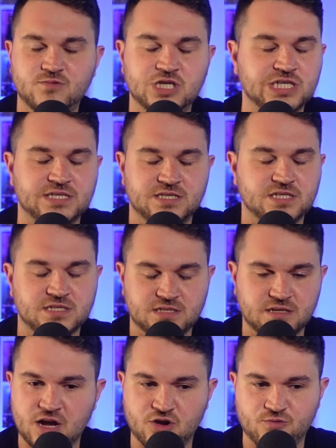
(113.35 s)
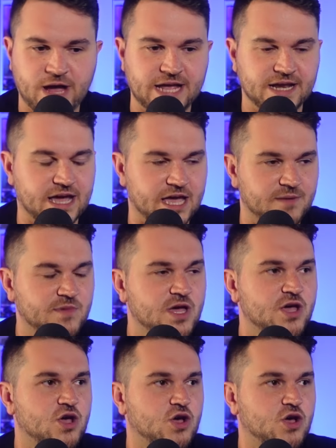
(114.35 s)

which is just a great name,